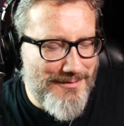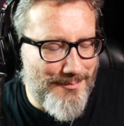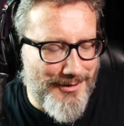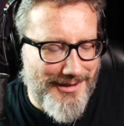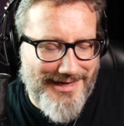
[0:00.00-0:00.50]

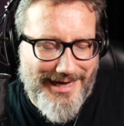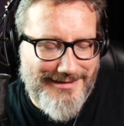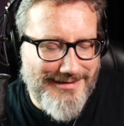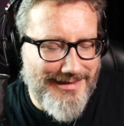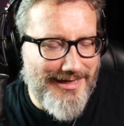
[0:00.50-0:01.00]
but
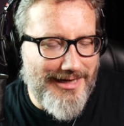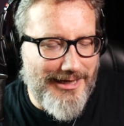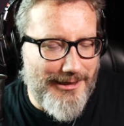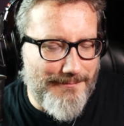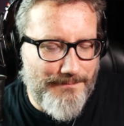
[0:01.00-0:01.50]
not.
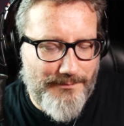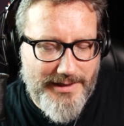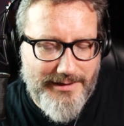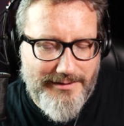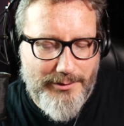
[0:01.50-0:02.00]

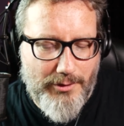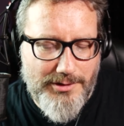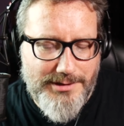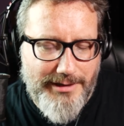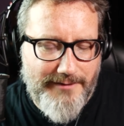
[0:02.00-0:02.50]
You
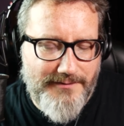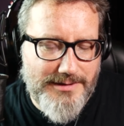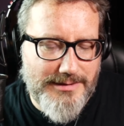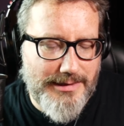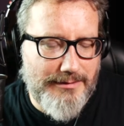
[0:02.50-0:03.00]
also have
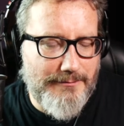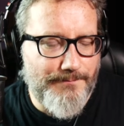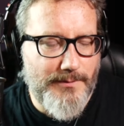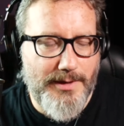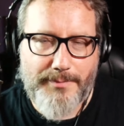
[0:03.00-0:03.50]
this little
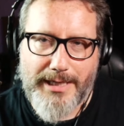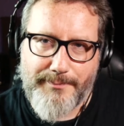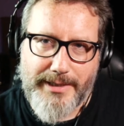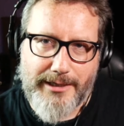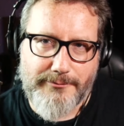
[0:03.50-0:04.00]

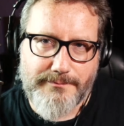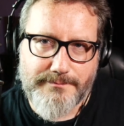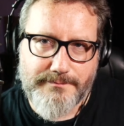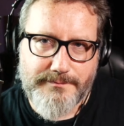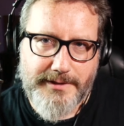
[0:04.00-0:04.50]
pop out
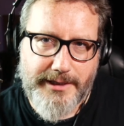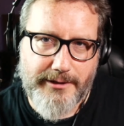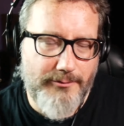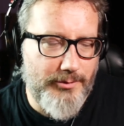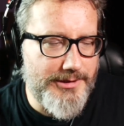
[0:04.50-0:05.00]

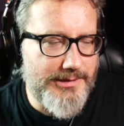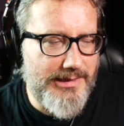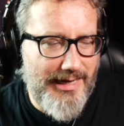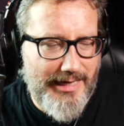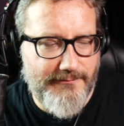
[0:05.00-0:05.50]
here, which is
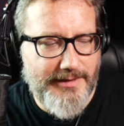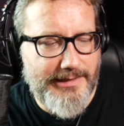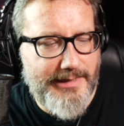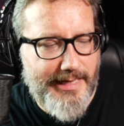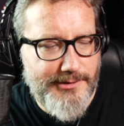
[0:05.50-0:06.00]
kind of
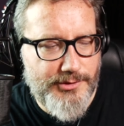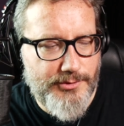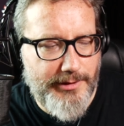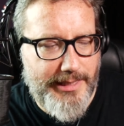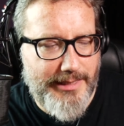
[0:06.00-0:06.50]
like the edge
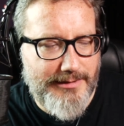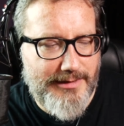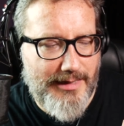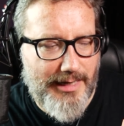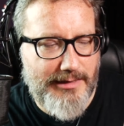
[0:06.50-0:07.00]
screen and
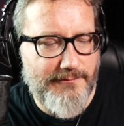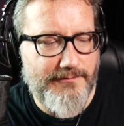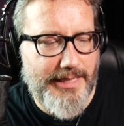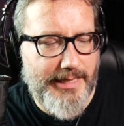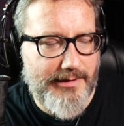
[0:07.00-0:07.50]
kind of
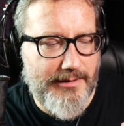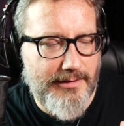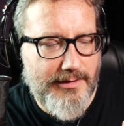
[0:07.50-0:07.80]
like